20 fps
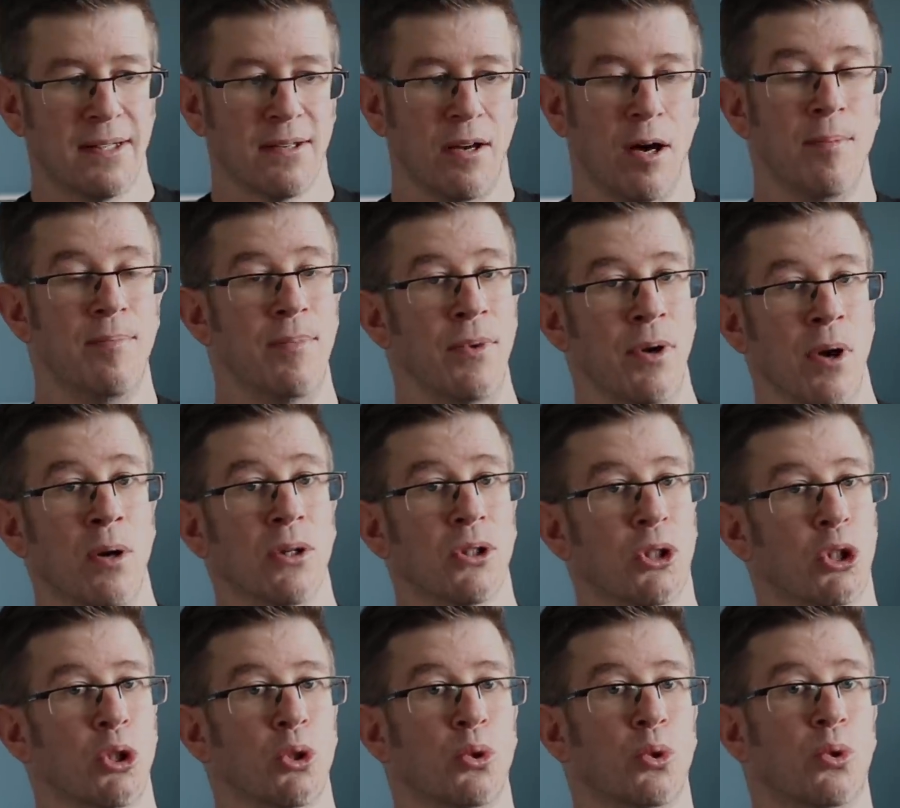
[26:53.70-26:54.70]
is I'm not
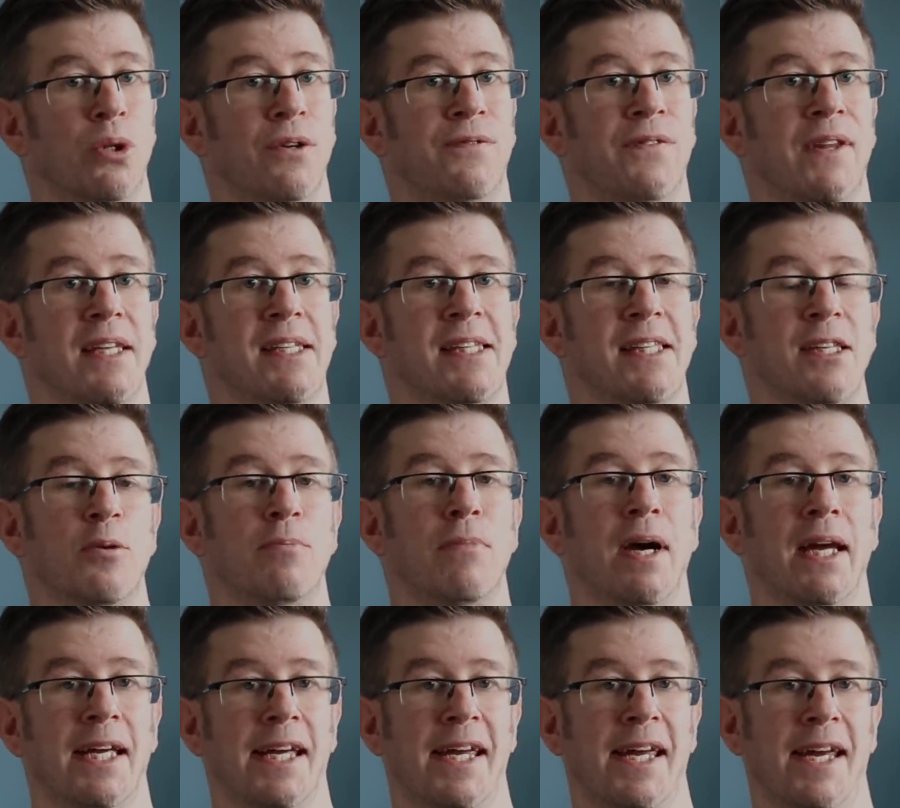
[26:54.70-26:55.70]
sure if they still
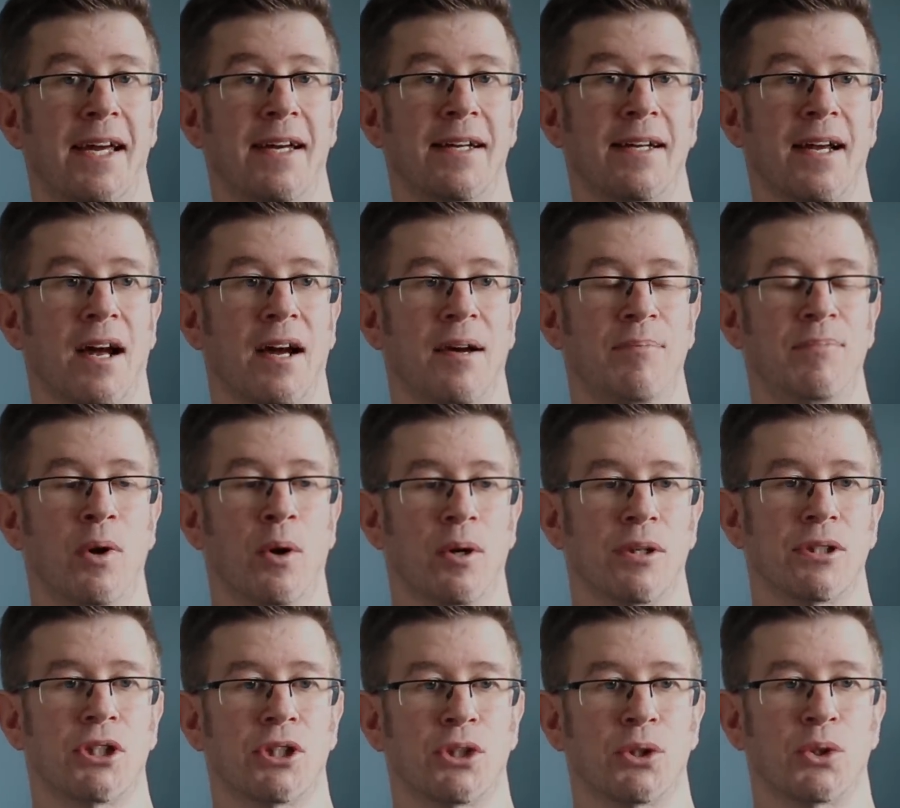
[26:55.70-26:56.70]
make it. I'm
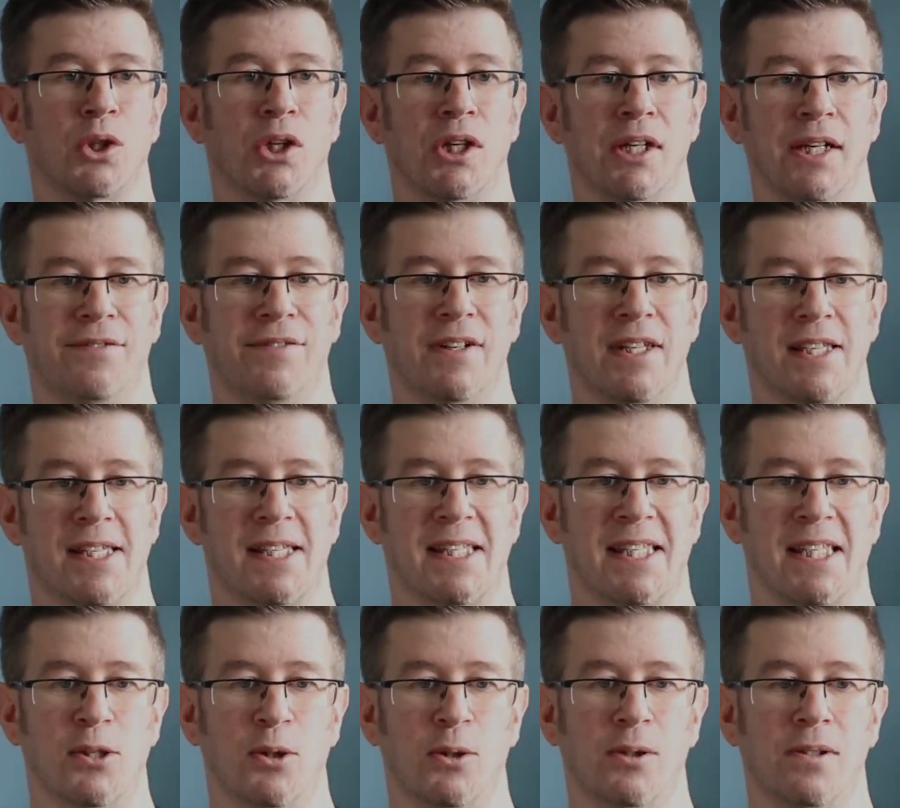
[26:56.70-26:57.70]
not sure if it's
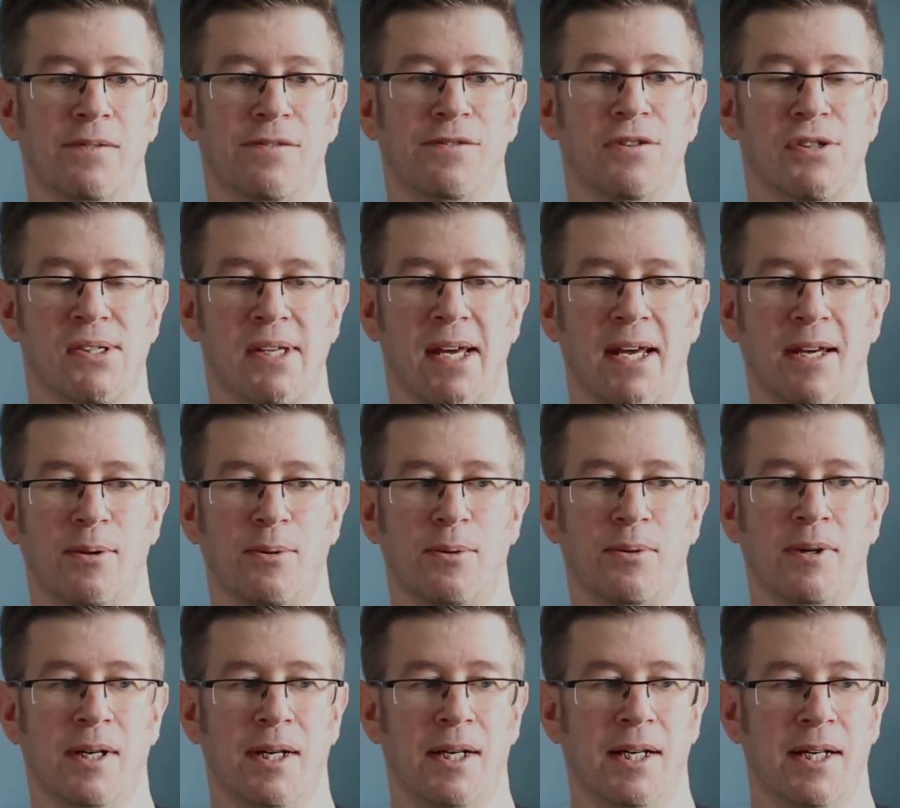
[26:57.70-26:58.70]
still for
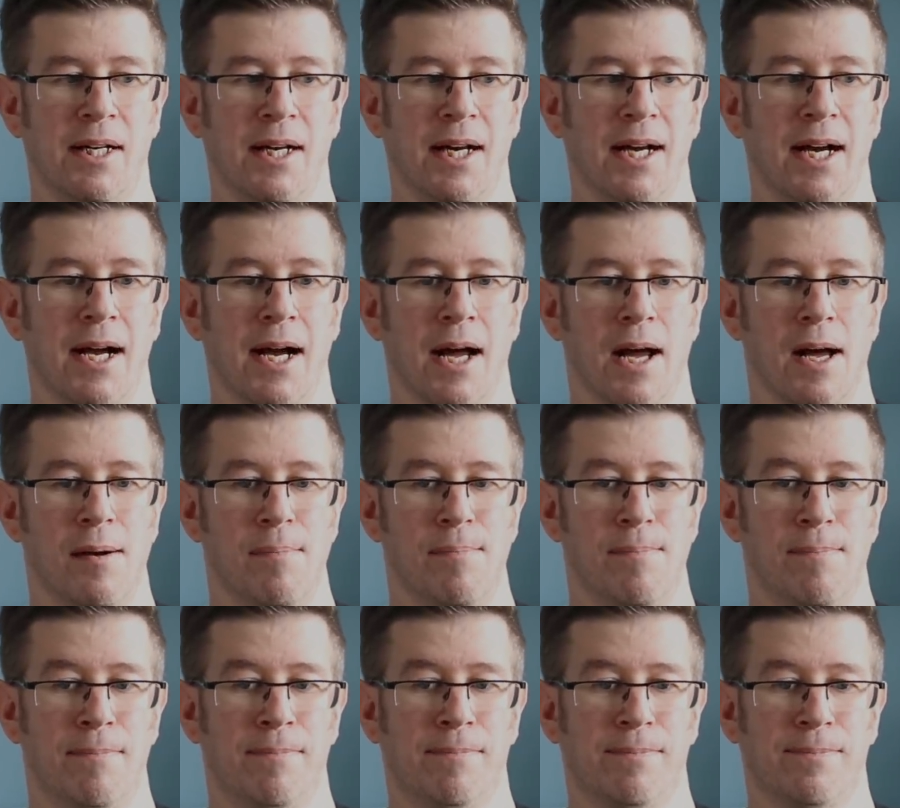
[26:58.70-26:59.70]
sale.
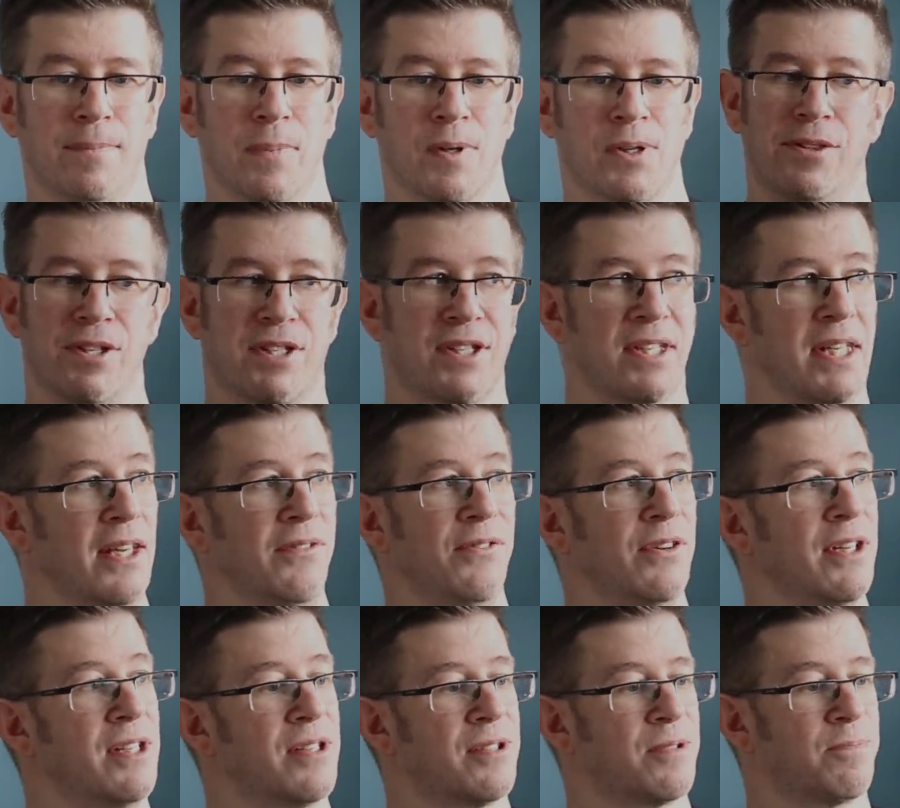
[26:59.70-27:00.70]
Um, the
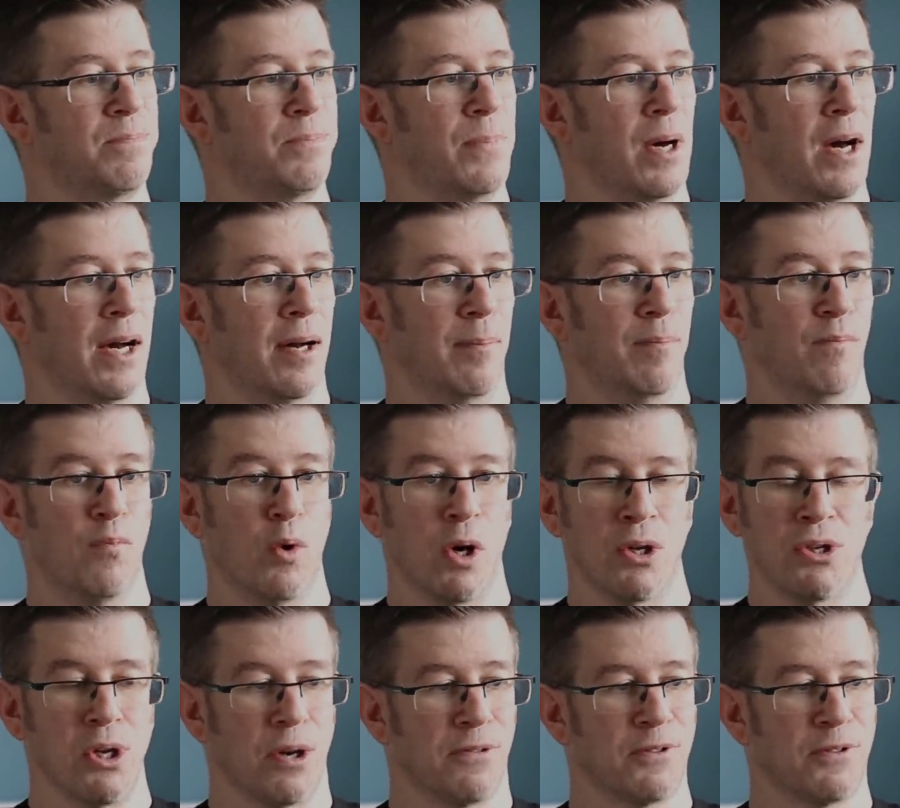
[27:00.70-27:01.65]
TV um, runs